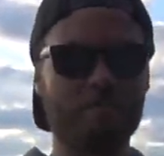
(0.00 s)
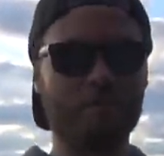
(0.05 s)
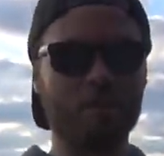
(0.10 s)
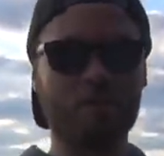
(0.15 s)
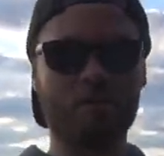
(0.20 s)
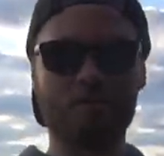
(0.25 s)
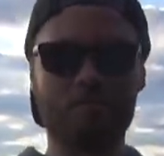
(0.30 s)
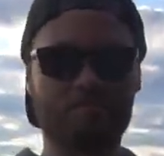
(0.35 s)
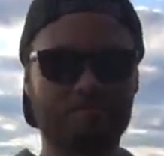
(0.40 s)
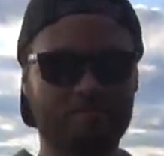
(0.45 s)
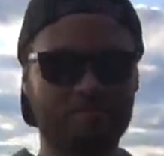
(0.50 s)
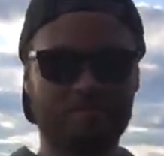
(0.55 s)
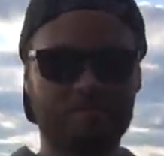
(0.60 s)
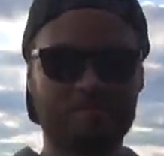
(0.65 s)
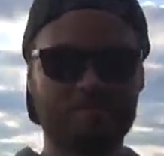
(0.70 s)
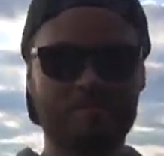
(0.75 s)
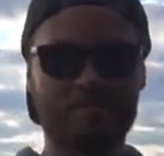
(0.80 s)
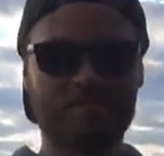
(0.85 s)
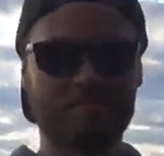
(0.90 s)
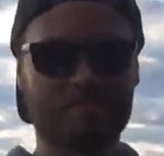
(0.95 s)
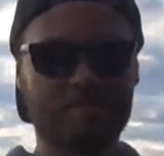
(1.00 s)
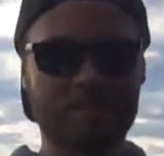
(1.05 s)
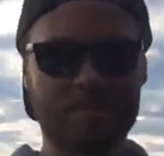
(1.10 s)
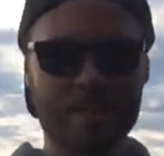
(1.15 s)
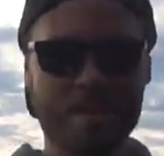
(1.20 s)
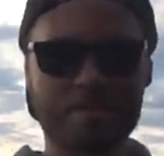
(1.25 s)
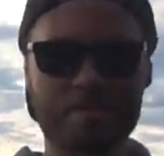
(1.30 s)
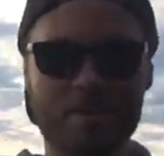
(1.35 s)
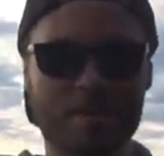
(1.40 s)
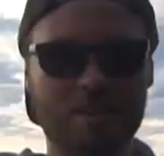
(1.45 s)
about
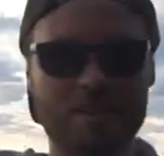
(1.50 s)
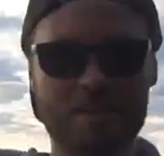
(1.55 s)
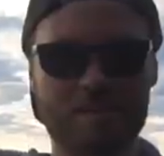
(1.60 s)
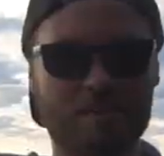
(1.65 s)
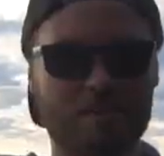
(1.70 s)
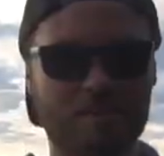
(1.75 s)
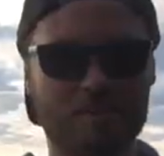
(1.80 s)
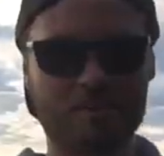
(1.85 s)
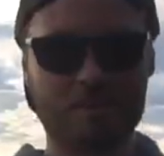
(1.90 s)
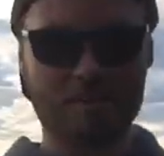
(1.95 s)
10 minutes ago.